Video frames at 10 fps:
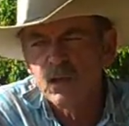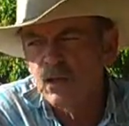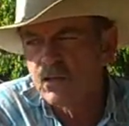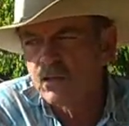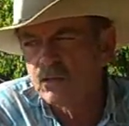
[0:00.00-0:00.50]

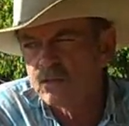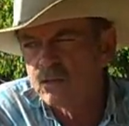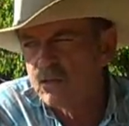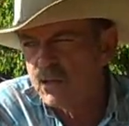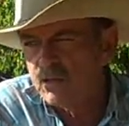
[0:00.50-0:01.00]
And
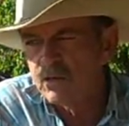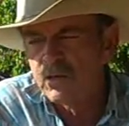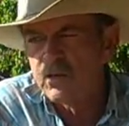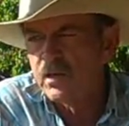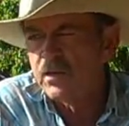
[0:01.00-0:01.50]
there's, in
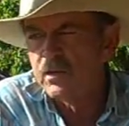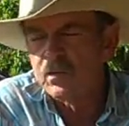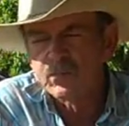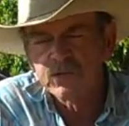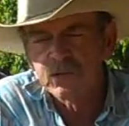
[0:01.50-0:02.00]
your
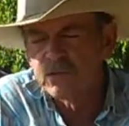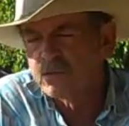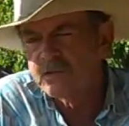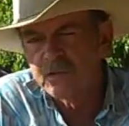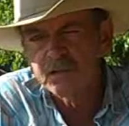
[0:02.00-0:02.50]
area, I'm sure
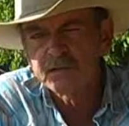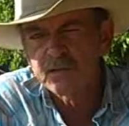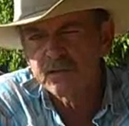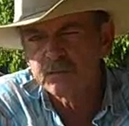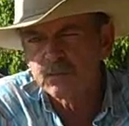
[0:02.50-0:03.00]
there's tons
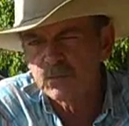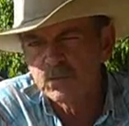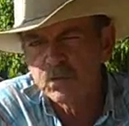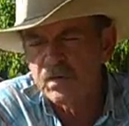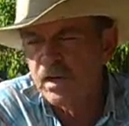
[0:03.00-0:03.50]
of them.
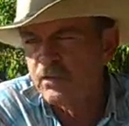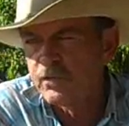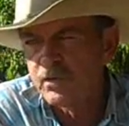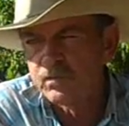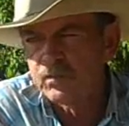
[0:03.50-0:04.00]
No matter
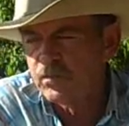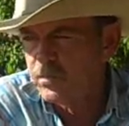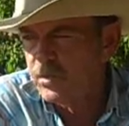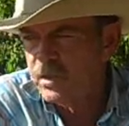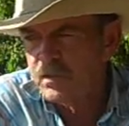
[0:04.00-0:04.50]
if you're,
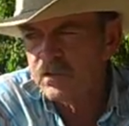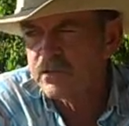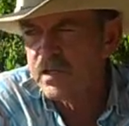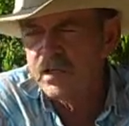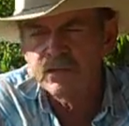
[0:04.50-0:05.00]
in
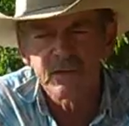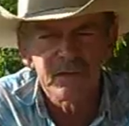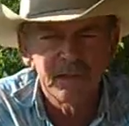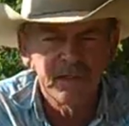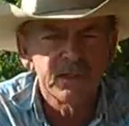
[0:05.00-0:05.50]
this case,
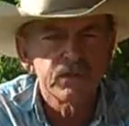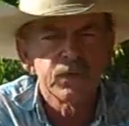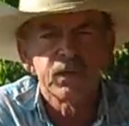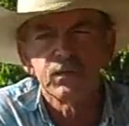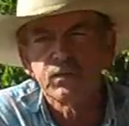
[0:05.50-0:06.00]
in
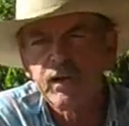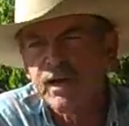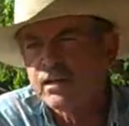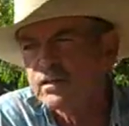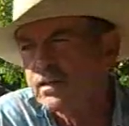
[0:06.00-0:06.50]
Israel,
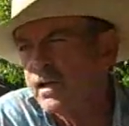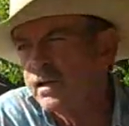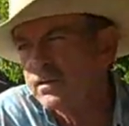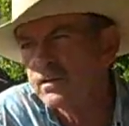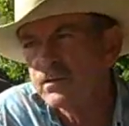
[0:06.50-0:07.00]

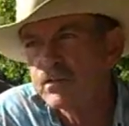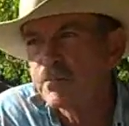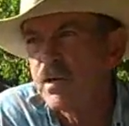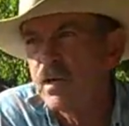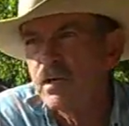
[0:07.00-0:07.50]
Pakistan,
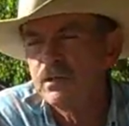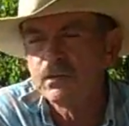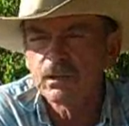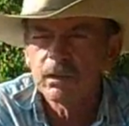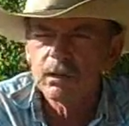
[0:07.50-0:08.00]
Spain,
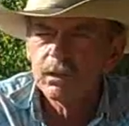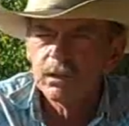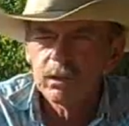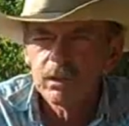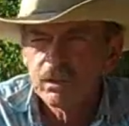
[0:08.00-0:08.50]

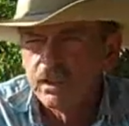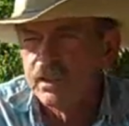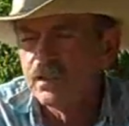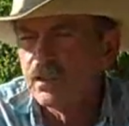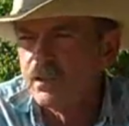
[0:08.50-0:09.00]

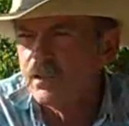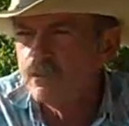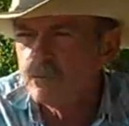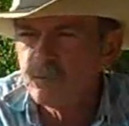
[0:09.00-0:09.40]
Italy,